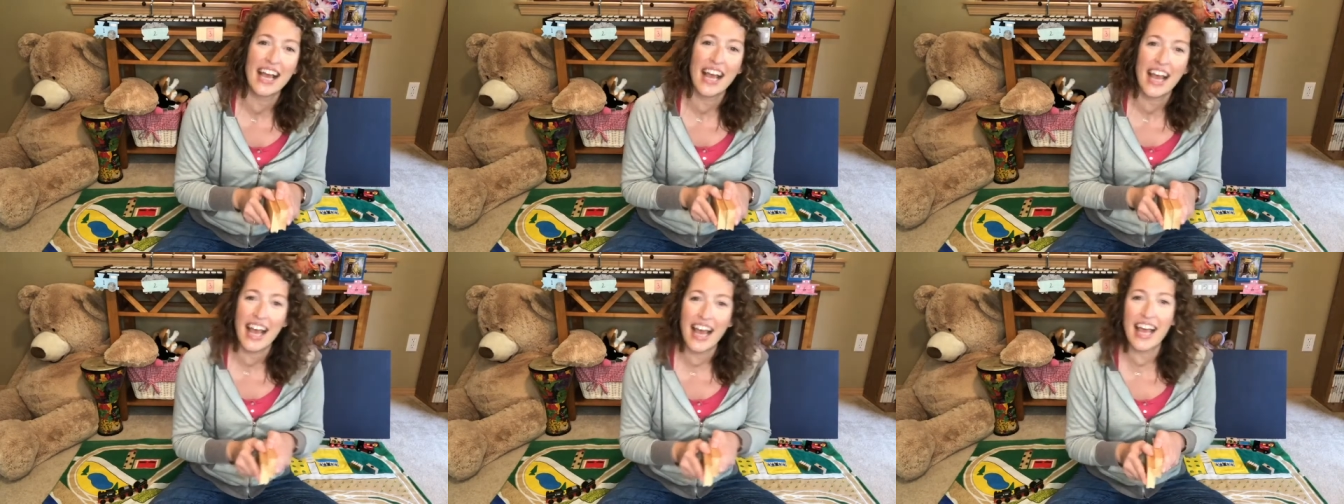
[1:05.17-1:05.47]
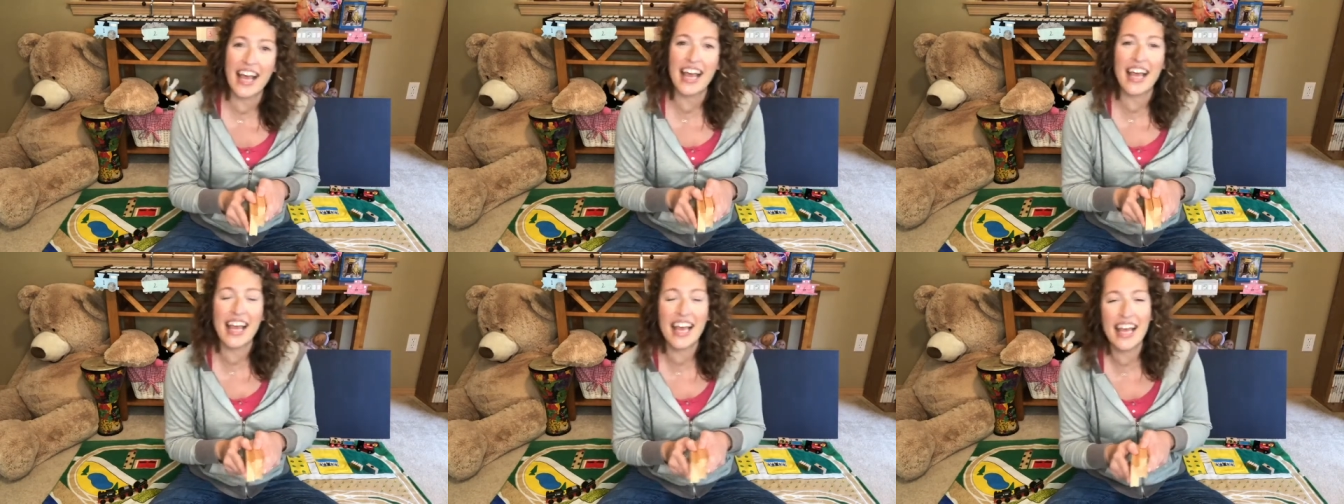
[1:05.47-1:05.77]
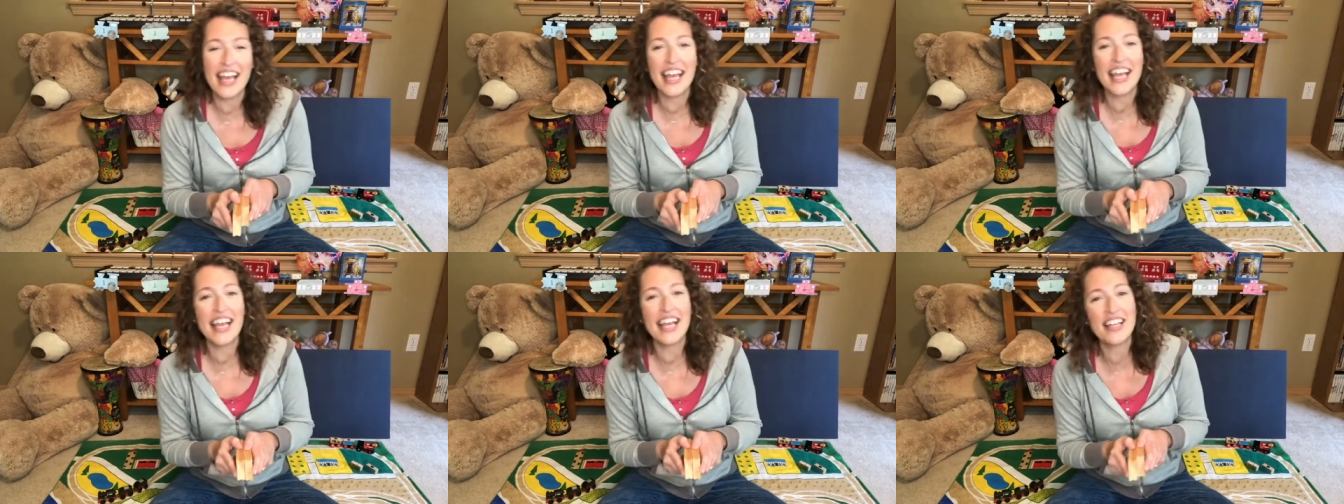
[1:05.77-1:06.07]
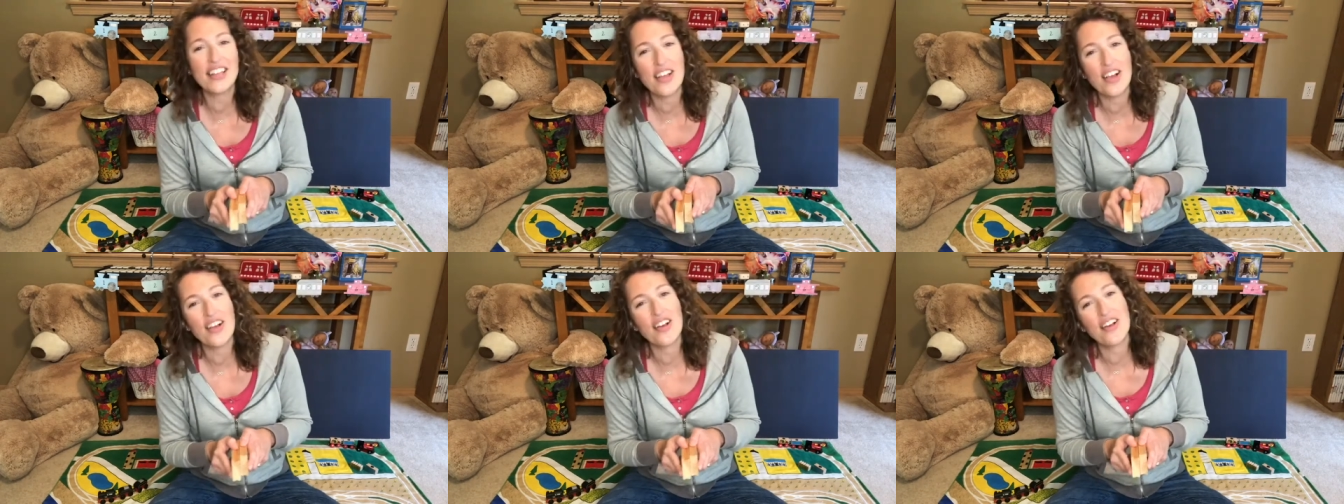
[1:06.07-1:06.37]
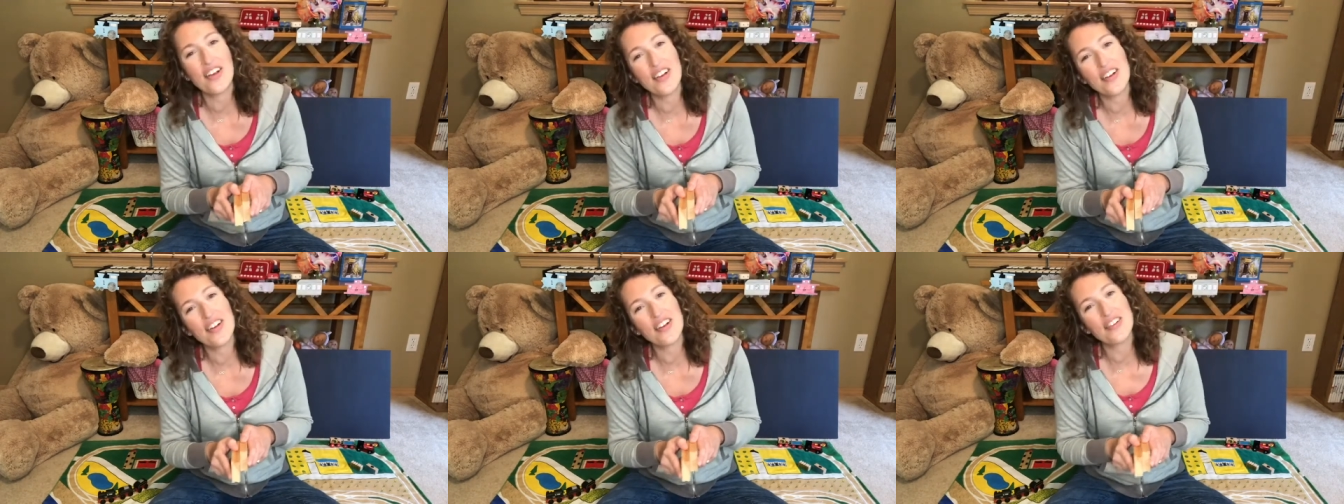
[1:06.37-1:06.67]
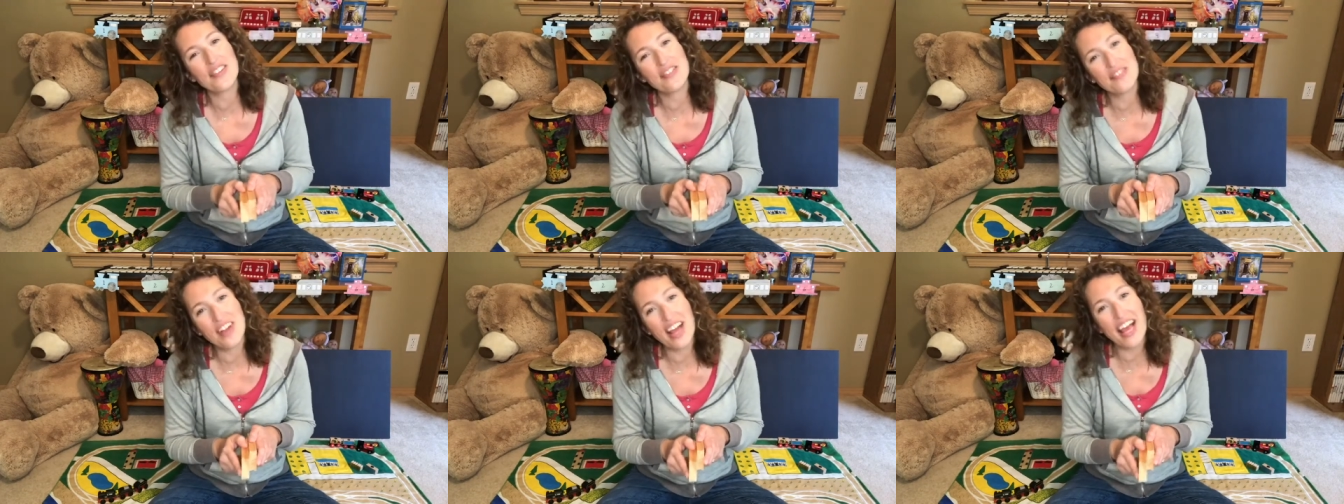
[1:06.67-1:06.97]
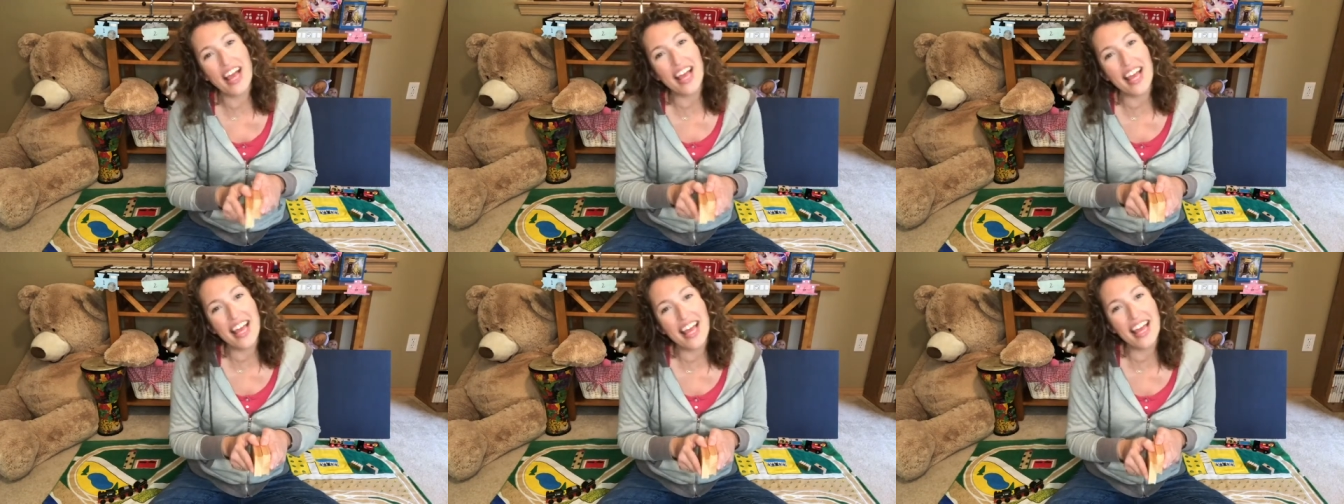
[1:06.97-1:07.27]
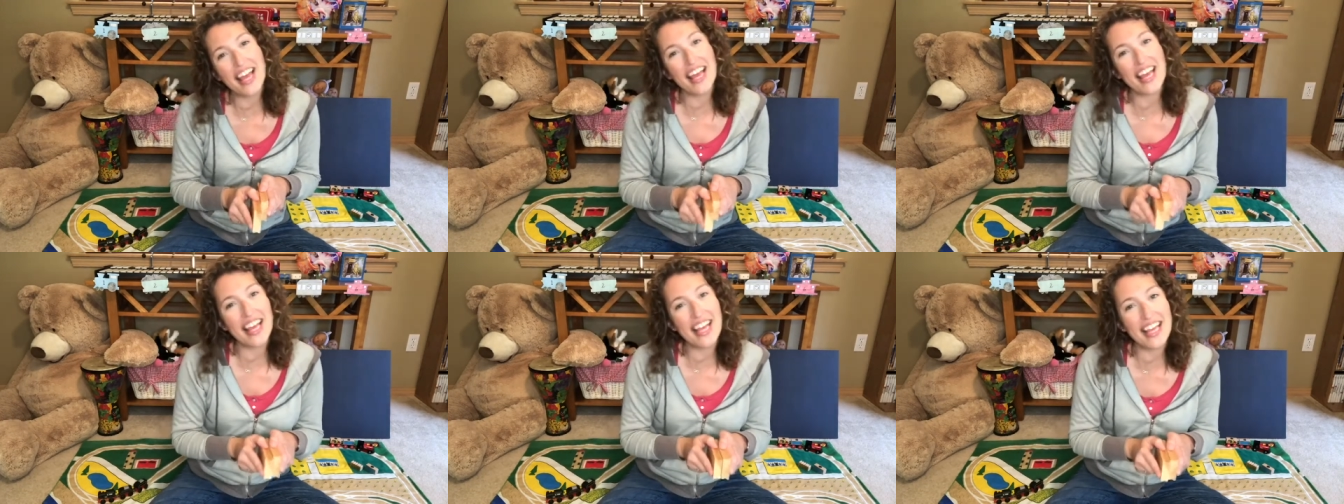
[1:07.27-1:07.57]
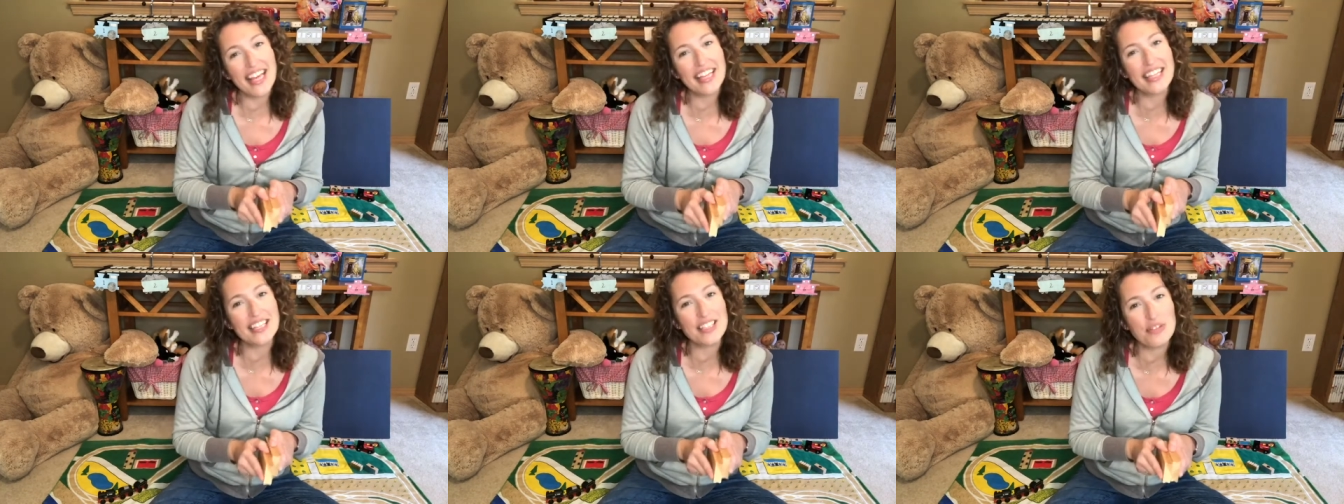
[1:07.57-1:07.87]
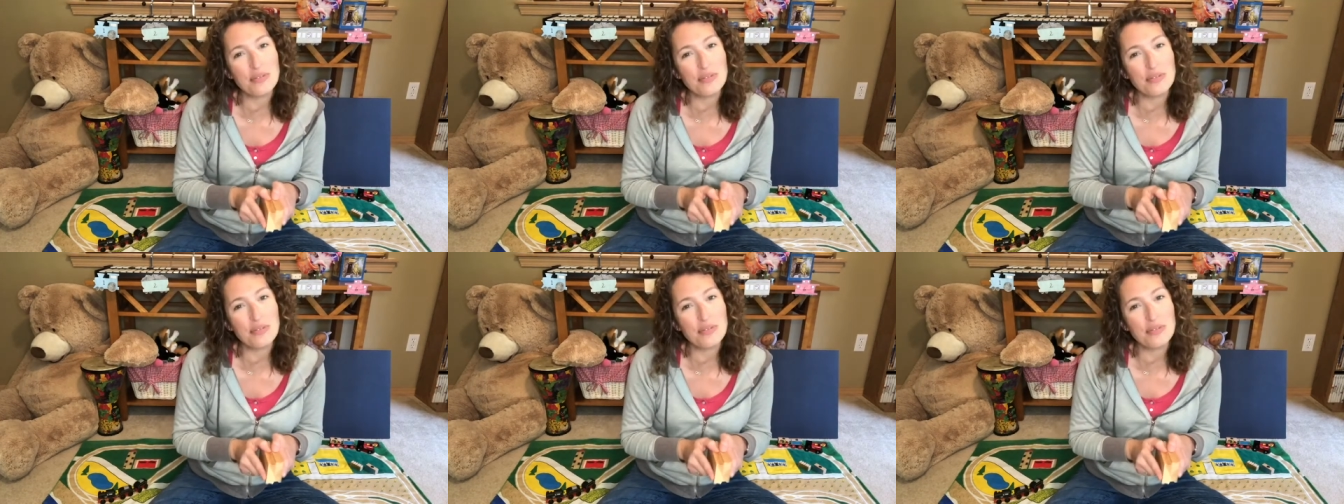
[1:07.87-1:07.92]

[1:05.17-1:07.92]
Hello, friends.